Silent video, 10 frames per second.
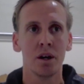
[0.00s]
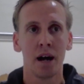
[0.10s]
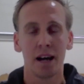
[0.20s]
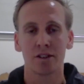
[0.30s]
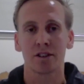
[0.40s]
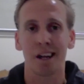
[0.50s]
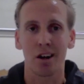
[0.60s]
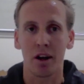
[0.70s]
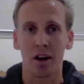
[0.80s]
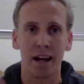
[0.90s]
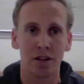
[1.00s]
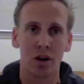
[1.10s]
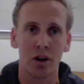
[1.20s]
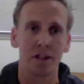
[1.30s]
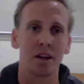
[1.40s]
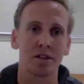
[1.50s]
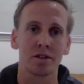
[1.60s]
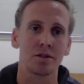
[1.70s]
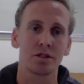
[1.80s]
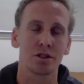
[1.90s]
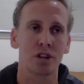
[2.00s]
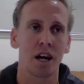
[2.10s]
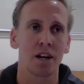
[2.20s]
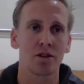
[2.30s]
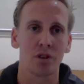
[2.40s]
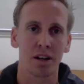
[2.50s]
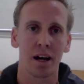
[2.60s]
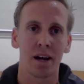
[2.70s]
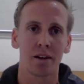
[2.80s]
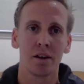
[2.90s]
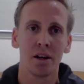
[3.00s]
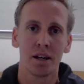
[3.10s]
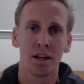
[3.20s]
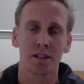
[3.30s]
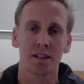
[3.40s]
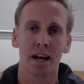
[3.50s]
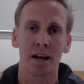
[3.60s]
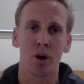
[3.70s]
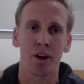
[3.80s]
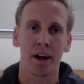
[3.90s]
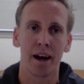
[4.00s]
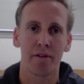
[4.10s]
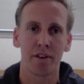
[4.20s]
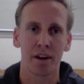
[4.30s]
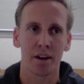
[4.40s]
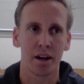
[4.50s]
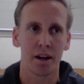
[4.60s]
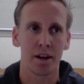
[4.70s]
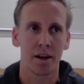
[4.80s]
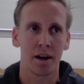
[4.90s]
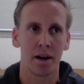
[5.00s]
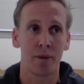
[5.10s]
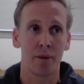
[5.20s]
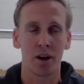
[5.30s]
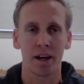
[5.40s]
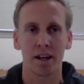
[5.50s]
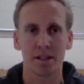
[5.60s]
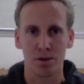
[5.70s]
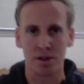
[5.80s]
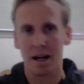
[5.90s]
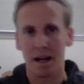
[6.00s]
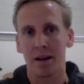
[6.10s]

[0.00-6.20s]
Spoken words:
as I said, like, anxiety doesn't just change like that. It's a day-by-day thing. And but I guess it was that,